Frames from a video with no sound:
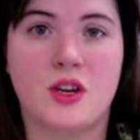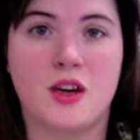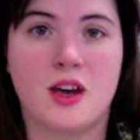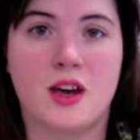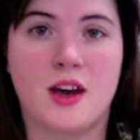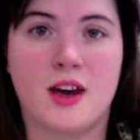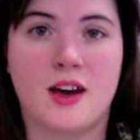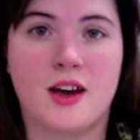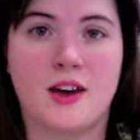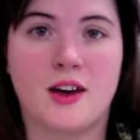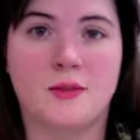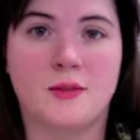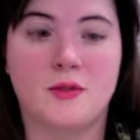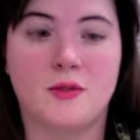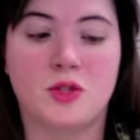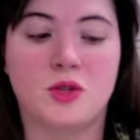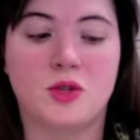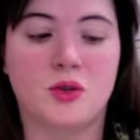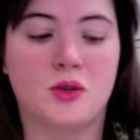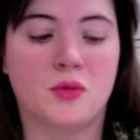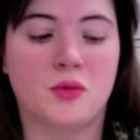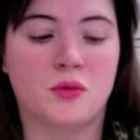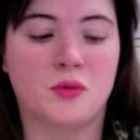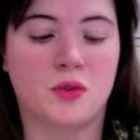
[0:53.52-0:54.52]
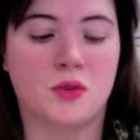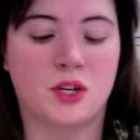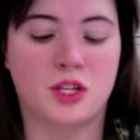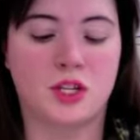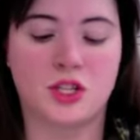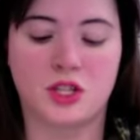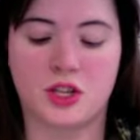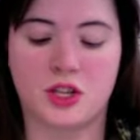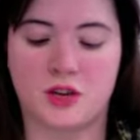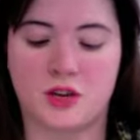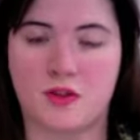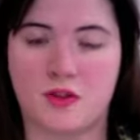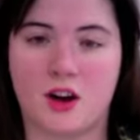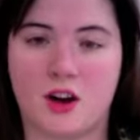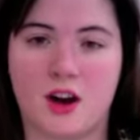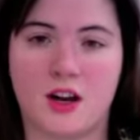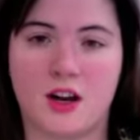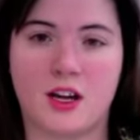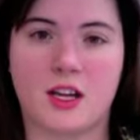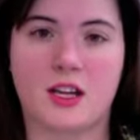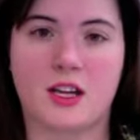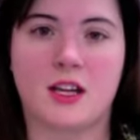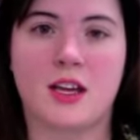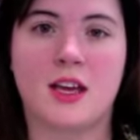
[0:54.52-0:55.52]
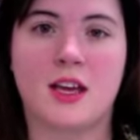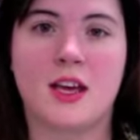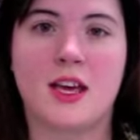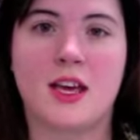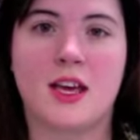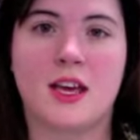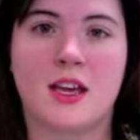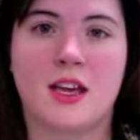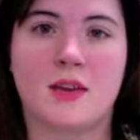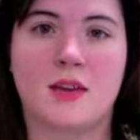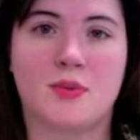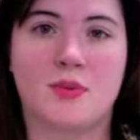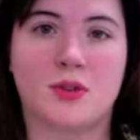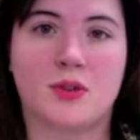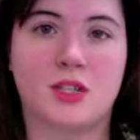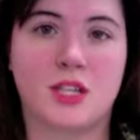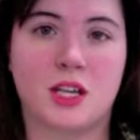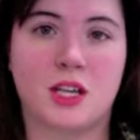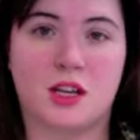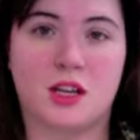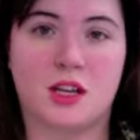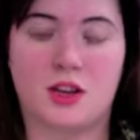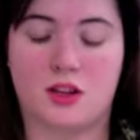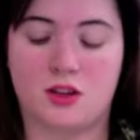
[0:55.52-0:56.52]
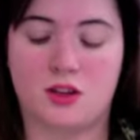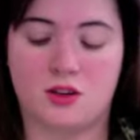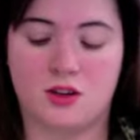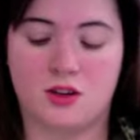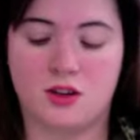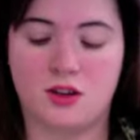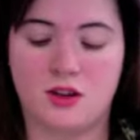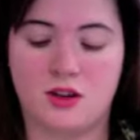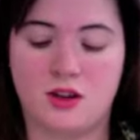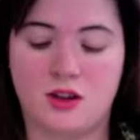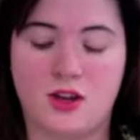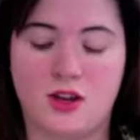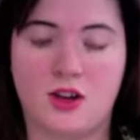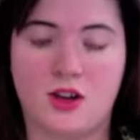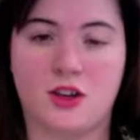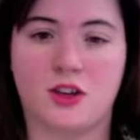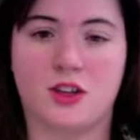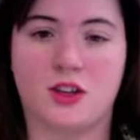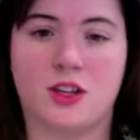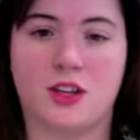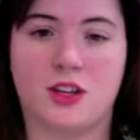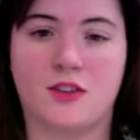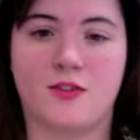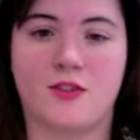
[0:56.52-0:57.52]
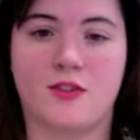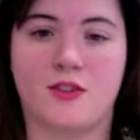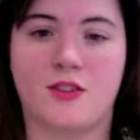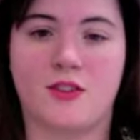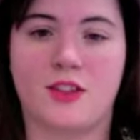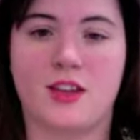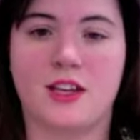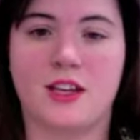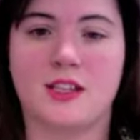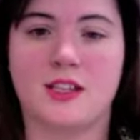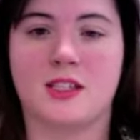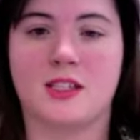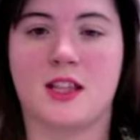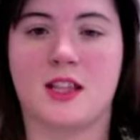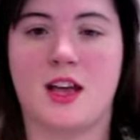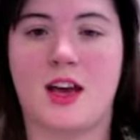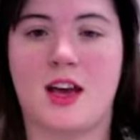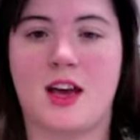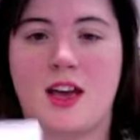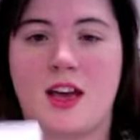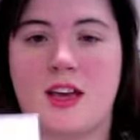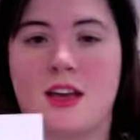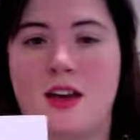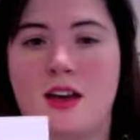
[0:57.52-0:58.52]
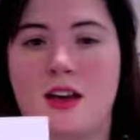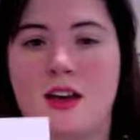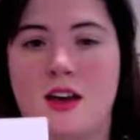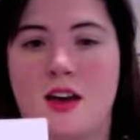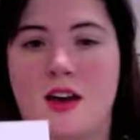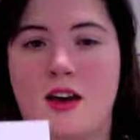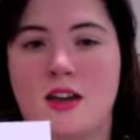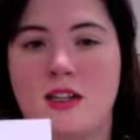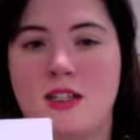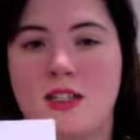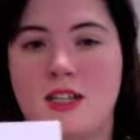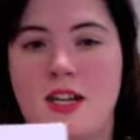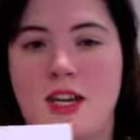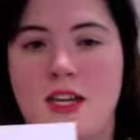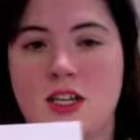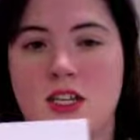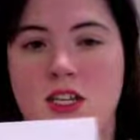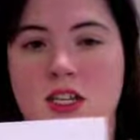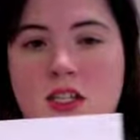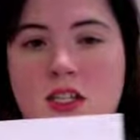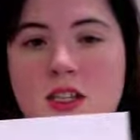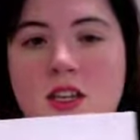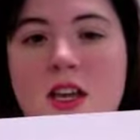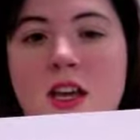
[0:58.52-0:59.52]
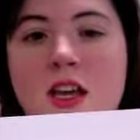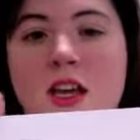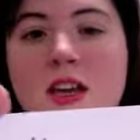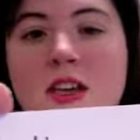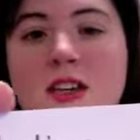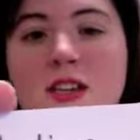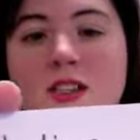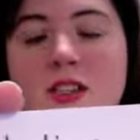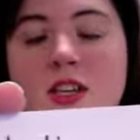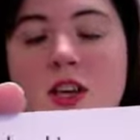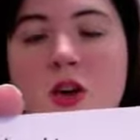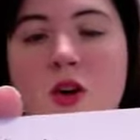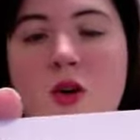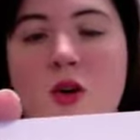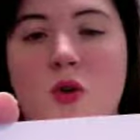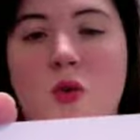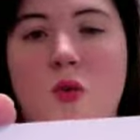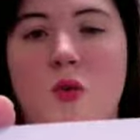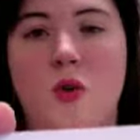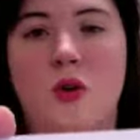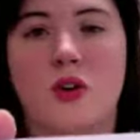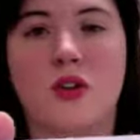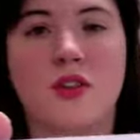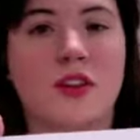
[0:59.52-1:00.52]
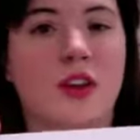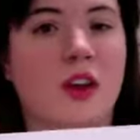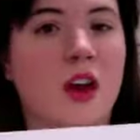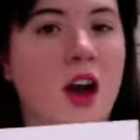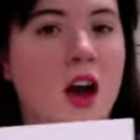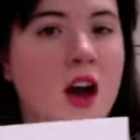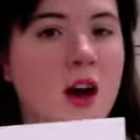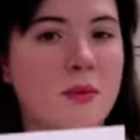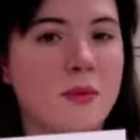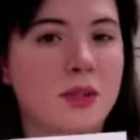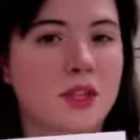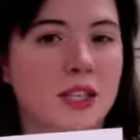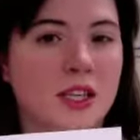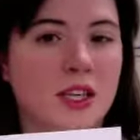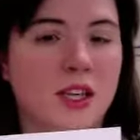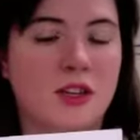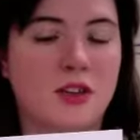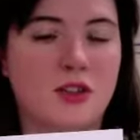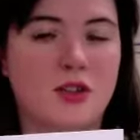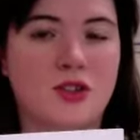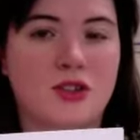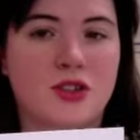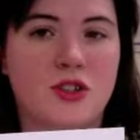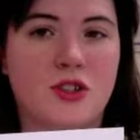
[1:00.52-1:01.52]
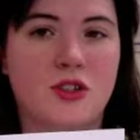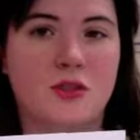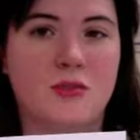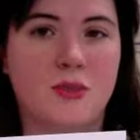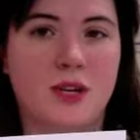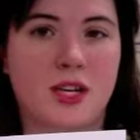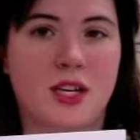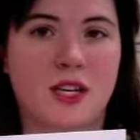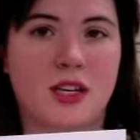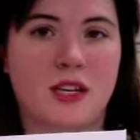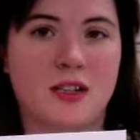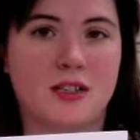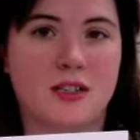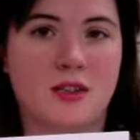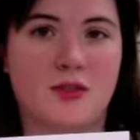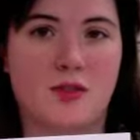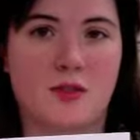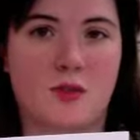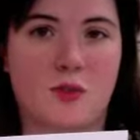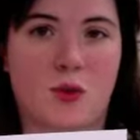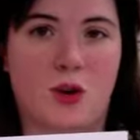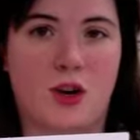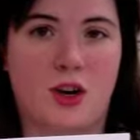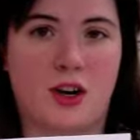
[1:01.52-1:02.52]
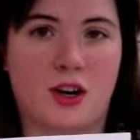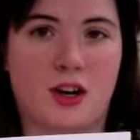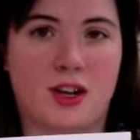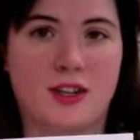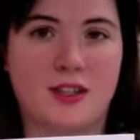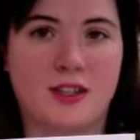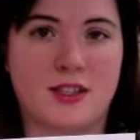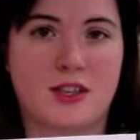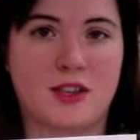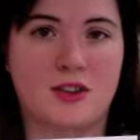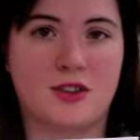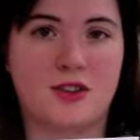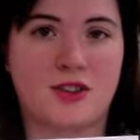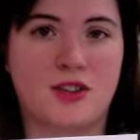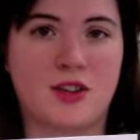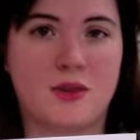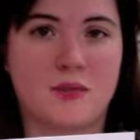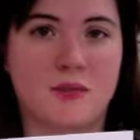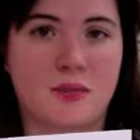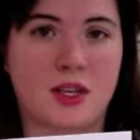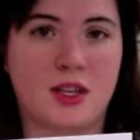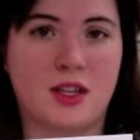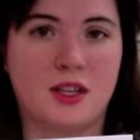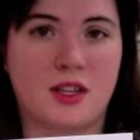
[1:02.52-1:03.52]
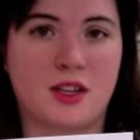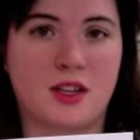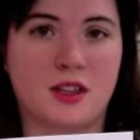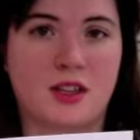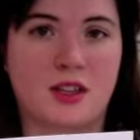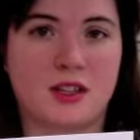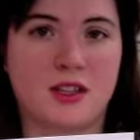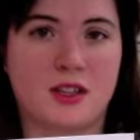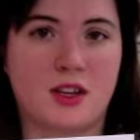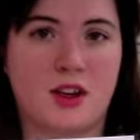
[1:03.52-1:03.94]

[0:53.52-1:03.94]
to enrich their writing. In particular, you're looking for things like connotation. So what are the commonly understood meanings of the word? Is there something that this